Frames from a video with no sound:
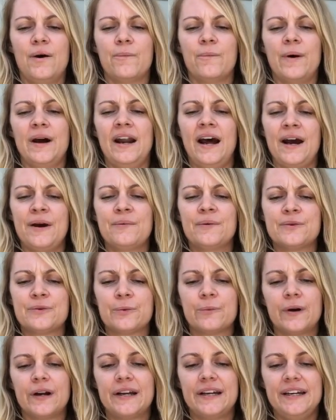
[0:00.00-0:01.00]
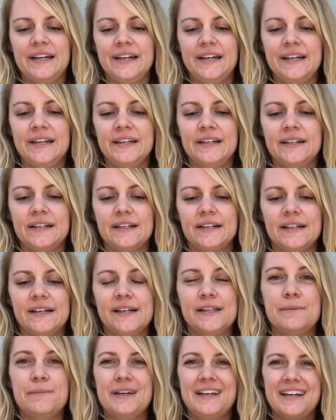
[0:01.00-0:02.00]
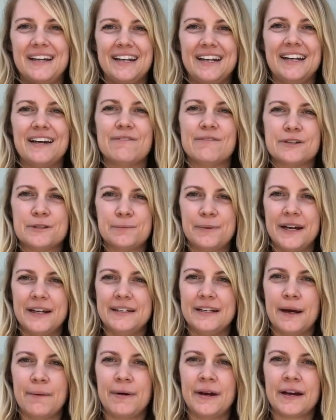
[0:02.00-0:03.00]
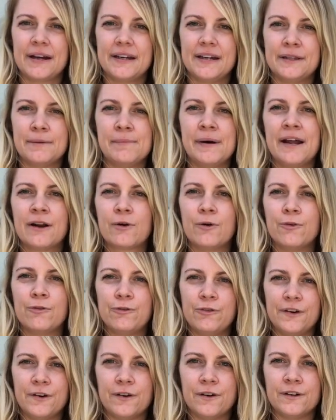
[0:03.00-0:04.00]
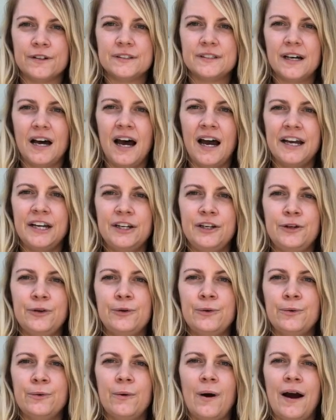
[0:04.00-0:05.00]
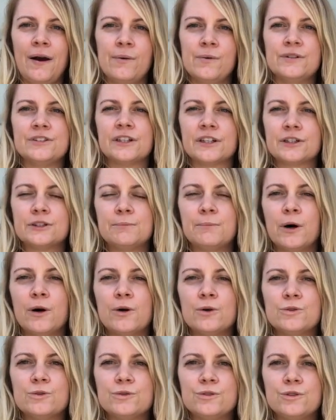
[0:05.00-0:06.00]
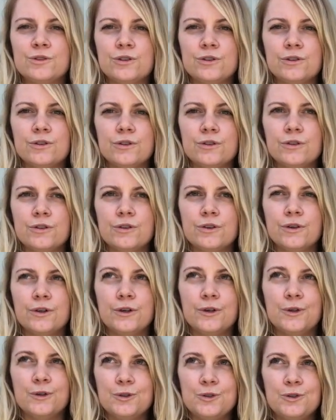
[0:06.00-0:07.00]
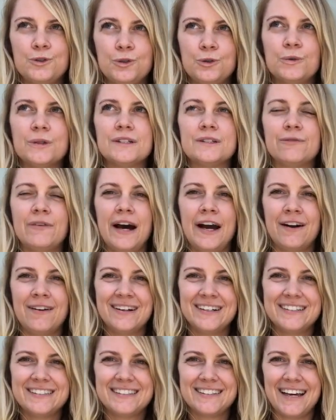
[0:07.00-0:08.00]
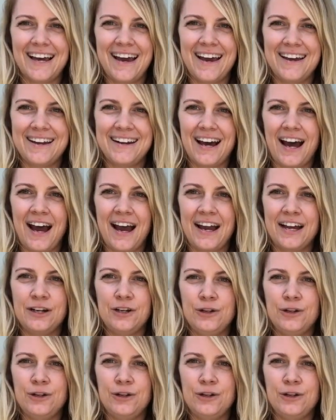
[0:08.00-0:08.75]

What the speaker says: when I was working in the beginning of this pandemic in the medical field, I knew I was exposed to this virus, and I